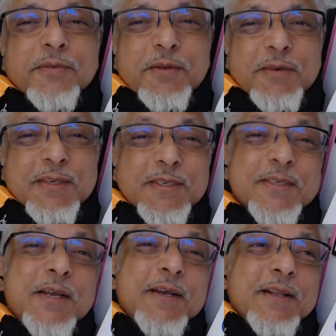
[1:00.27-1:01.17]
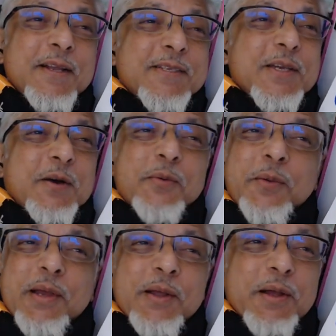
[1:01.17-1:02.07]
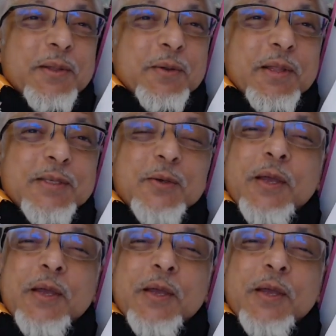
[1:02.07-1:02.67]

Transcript: 50 verses. Let's see how we can get through this.